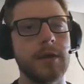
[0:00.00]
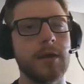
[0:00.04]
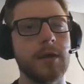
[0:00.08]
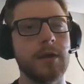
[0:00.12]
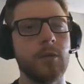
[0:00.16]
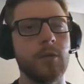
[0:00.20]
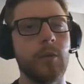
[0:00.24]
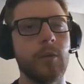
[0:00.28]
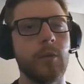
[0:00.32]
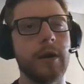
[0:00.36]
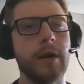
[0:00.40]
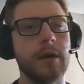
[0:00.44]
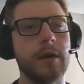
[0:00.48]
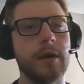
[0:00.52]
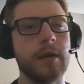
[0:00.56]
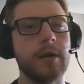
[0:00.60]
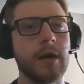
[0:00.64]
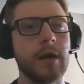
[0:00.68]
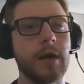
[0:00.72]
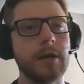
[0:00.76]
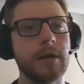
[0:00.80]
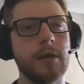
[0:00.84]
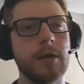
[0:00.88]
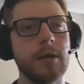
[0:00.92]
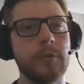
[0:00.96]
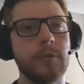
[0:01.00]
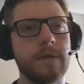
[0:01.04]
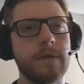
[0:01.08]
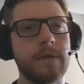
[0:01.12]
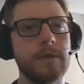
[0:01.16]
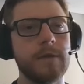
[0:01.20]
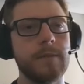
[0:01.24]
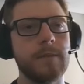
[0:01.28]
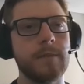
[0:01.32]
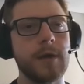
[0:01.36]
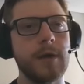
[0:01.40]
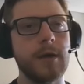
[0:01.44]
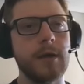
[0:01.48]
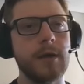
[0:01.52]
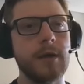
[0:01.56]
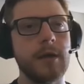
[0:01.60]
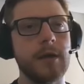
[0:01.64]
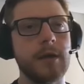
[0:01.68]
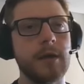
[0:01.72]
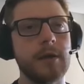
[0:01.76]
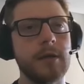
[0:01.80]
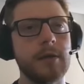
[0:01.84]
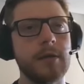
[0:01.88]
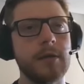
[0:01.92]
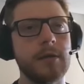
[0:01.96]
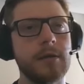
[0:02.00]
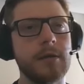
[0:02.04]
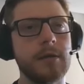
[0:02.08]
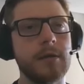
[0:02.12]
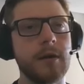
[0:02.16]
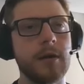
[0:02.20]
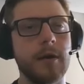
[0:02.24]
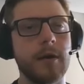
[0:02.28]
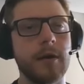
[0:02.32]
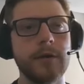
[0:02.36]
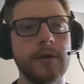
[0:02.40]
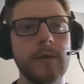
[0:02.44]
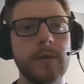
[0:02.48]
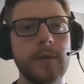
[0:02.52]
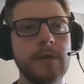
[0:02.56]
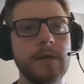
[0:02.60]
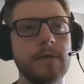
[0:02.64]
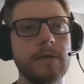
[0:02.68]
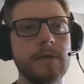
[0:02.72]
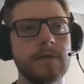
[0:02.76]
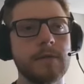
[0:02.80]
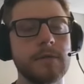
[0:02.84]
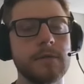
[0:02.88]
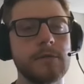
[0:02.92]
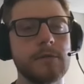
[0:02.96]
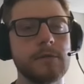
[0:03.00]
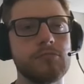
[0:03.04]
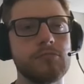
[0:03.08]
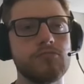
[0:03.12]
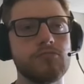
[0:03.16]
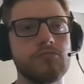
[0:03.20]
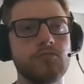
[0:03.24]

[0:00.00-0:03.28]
now we are not going to receive any arguments,